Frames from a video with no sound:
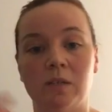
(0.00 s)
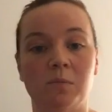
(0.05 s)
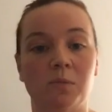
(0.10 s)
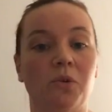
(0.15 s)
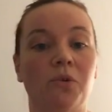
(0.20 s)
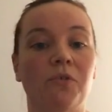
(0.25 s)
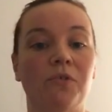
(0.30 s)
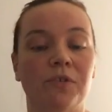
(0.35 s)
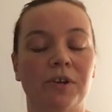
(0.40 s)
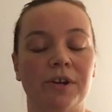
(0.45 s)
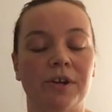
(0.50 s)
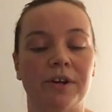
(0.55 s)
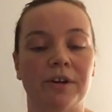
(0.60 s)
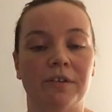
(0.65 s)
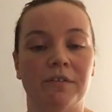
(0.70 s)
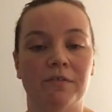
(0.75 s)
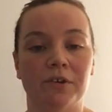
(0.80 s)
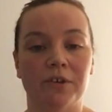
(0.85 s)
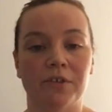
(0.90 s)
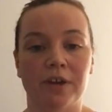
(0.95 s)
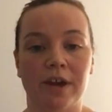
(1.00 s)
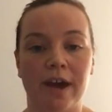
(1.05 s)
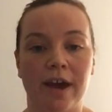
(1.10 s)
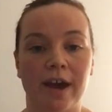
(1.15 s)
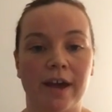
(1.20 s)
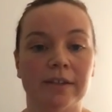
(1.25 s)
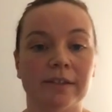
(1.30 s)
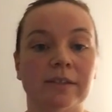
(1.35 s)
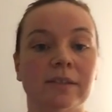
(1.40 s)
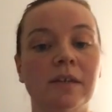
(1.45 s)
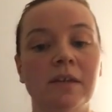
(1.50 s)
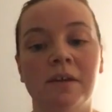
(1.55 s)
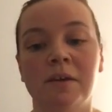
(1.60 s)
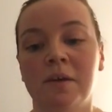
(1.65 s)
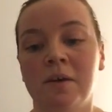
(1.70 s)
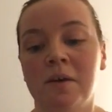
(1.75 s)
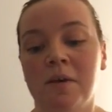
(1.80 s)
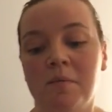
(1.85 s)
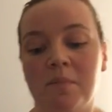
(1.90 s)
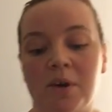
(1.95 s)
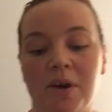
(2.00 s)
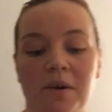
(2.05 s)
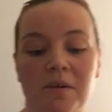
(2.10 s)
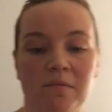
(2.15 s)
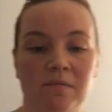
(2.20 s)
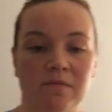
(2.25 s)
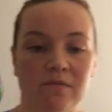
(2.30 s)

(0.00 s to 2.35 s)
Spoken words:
ball for the hand. But